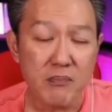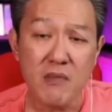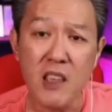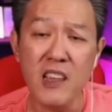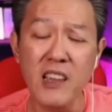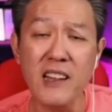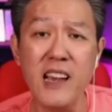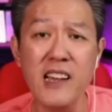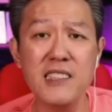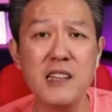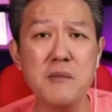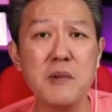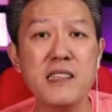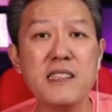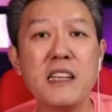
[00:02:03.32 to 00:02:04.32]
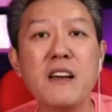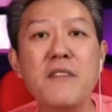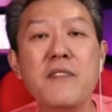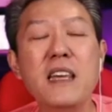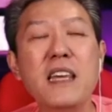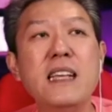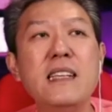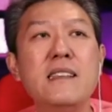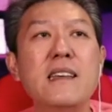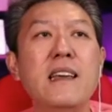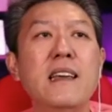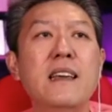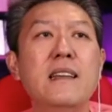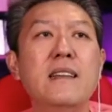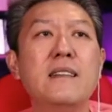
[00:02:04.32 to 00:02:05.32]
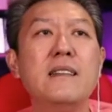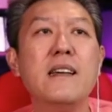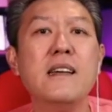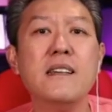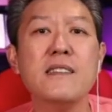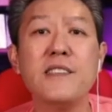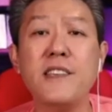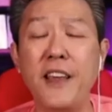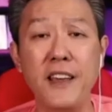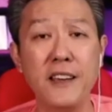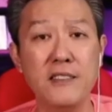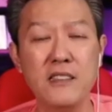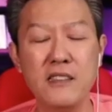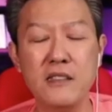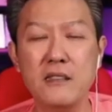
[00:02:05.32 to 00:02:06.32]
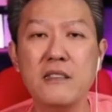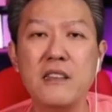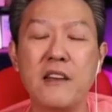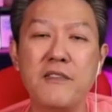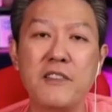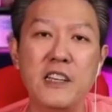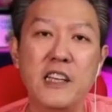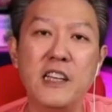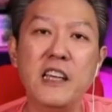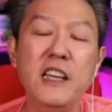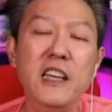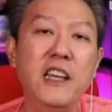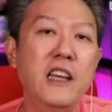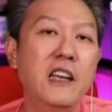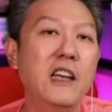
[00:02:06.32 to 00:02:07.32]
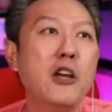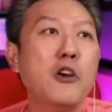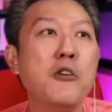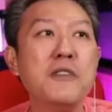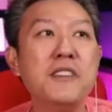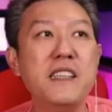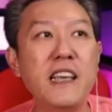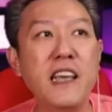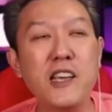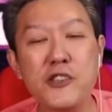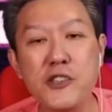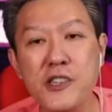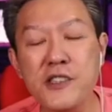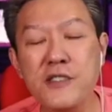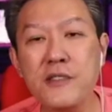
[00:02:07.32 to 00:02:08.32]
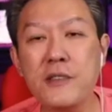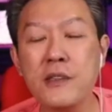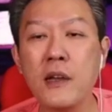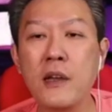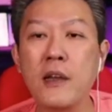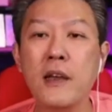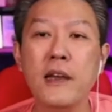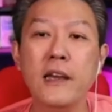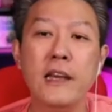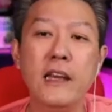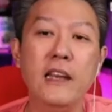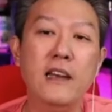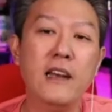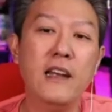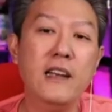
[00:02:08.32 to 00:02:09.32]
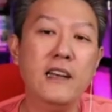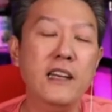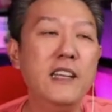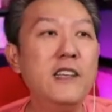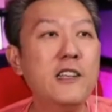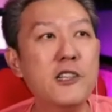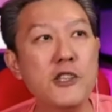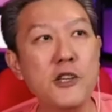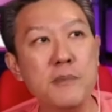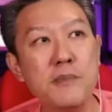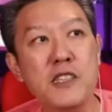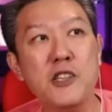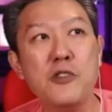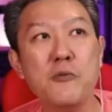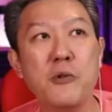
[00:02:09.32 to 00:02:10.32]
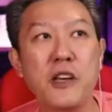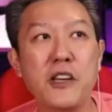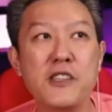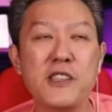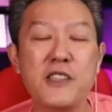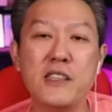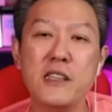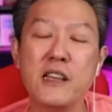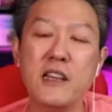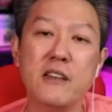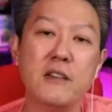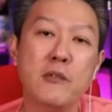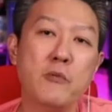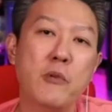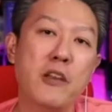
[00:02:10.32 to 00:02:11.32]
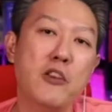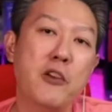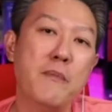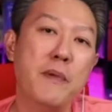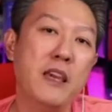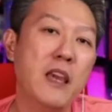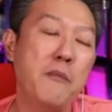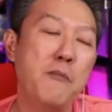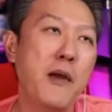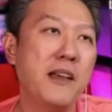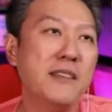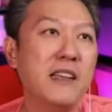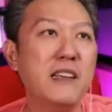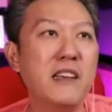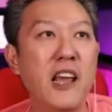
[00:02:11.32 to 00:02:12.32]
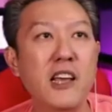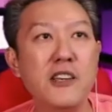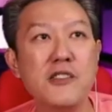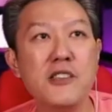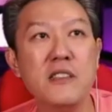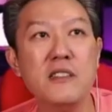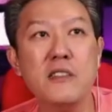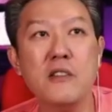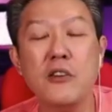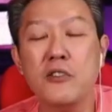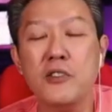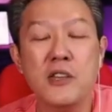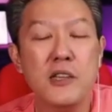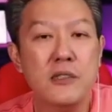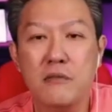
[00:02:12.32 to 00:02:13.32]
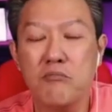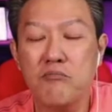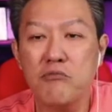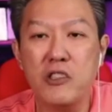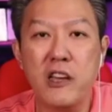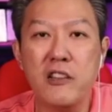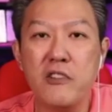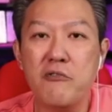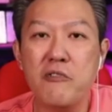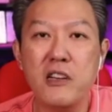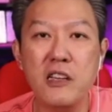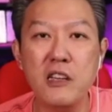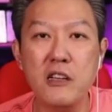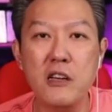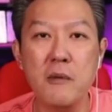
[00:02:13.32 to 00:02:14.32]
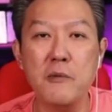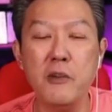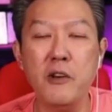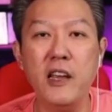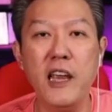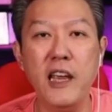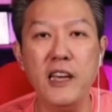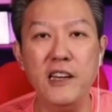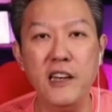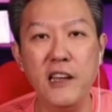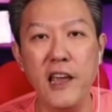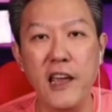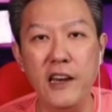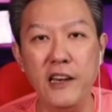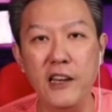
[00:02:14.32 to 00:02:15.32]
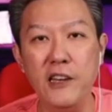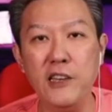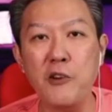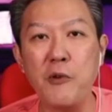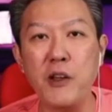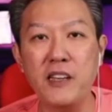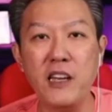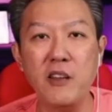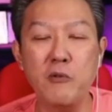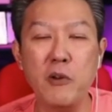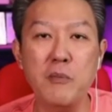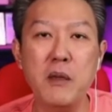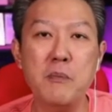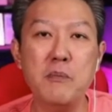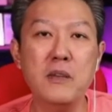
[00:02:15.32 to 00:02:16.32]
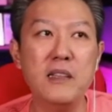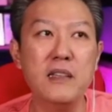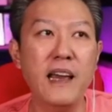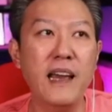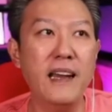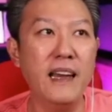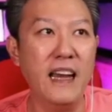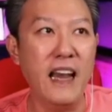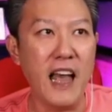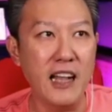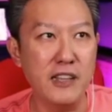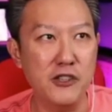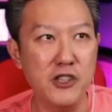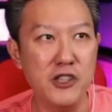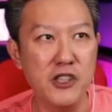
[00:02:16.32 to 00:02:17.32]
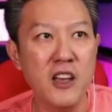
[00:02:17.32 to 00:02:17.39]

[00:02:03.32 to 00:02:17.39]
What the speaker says: In customer service, in sales, definitely, in negotiations, in leadership situations, when you're making presentations or just generally communicating and interacting with people at large.